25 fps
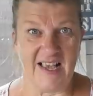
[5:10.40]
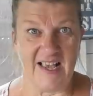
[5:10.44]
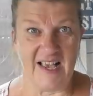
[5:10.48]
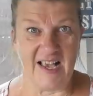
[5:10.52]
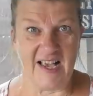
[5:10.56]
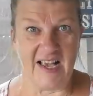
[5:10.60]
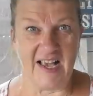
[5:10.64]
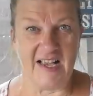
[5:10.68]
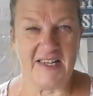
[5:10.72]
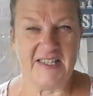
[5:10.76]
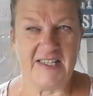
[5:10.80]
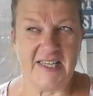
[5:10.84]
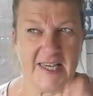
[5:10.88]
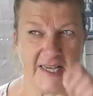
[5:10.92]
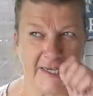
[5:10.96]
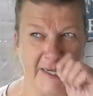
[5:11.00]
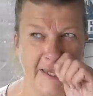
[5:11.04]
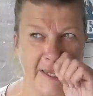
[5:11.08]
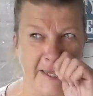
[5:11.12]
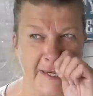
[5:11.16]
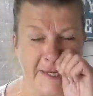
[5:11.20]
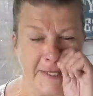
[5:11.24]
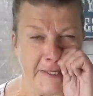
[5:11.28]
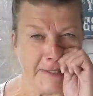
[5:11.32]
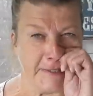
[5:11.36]
a
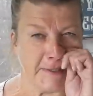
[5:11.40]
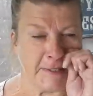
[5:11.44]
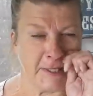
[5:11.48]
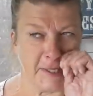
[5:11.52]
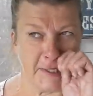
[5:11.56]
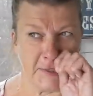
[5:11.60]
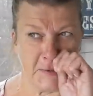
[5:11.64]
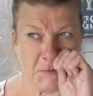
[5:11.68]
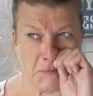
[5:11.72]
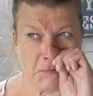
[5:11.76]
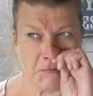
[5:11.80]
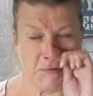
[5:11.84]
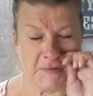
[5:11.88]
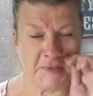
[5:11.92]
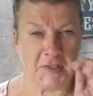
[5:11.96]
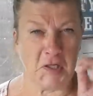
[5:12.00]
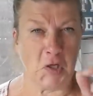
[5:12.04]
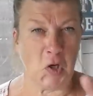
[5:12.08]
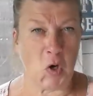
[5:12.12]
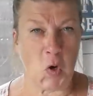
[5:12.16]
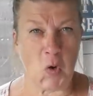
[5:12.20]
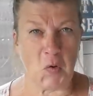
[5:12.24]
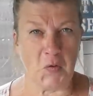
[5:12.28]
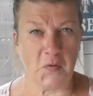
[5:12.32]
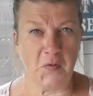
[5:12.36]
ticking, is a sort of, it's a
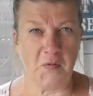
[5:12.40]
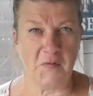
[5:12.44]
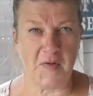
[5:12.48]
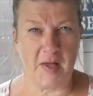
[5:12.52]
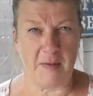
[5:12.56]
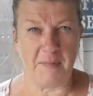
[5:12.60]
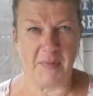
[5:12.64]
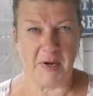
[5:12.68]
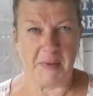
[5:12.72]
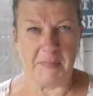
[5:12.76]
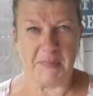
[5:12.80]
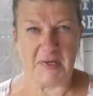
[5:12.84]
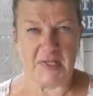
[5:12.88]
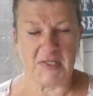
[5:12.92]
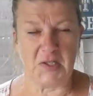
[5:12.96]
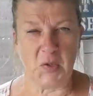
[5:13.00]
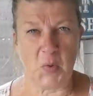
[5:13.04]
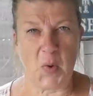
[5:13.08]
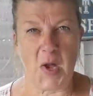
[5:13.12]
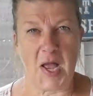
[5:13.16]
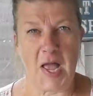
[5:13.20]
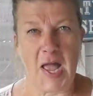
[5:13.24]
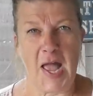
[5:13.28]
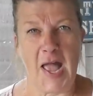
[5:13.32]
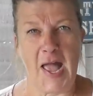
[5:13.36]
cotton fabric, but it's
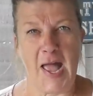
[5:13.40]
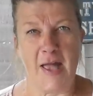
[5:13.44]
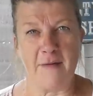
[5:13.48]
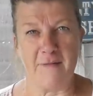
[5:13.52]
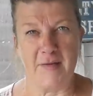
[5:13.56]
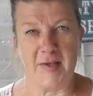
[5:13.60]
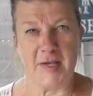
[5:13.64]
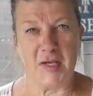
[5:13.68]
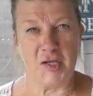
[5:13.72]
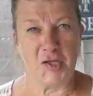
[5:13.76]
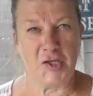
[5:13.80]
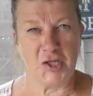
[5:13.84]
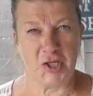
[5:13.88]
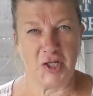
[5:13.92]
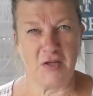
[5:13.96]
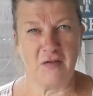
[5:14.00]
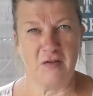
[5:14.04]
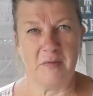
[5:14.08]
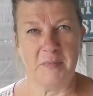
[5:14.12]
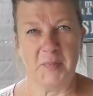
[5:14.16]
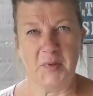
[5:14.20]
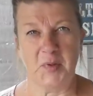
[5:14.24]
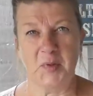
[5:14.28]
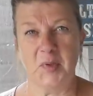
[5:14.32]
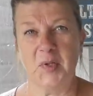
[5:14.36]
quite a heavy,
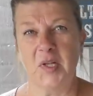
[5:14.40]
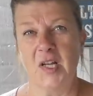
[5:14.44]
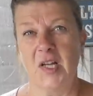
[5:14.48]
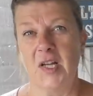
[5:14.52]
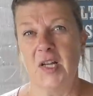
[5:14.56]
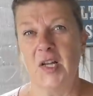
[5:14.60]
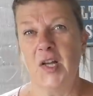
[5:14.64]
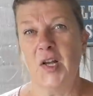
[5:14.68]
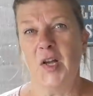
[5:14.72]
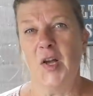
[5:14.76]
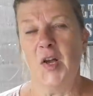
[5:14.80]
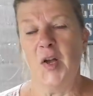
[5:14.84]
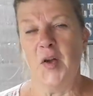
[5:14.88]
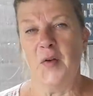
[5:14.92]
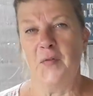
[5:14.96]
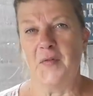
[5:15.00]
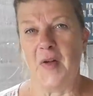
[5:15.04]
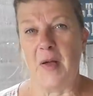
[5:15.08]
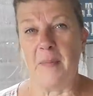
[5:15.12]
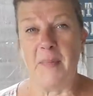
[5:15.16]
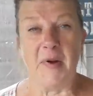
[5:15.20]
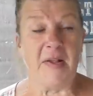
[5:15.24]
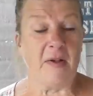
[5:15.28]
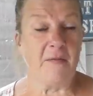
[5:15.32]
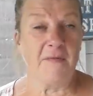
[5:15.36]
durable
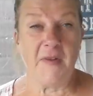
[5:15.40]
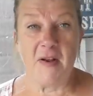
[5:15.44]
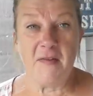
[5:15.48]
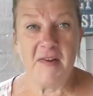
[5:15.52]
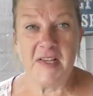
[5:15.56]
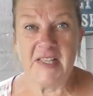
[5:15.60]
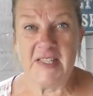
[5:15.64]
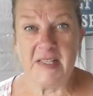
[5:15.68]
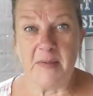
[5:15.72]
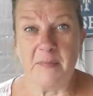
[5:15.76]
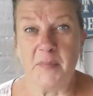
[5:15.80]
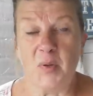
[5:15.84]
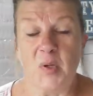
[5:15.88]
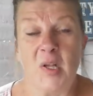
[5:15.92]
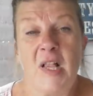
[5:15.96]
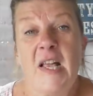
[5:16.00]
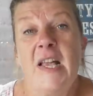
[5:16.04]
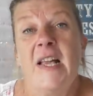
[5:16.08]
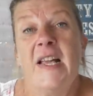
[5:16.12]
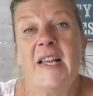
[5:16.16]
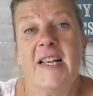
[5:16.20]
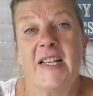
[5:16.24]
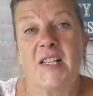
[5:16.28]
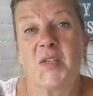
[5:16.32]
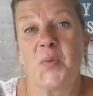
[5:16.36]
fabric. Very simple.
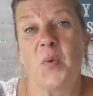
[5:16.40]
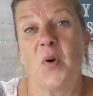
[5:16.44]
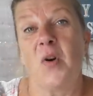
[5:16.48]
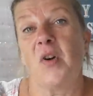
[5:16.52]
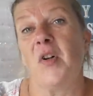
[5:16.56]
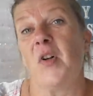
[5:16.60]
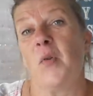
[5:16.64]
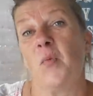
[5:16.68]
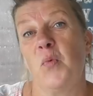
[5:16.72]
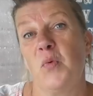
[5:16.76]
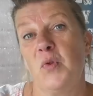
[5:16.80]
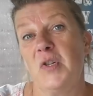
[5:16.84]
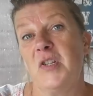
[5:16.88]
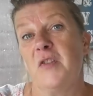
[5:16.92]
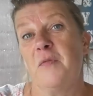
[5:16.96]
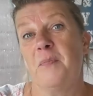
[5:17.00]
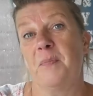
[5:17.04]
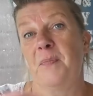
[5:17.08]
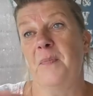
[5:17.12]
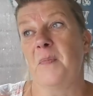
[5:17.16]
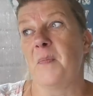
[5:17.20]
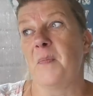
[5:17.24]
It's what would have...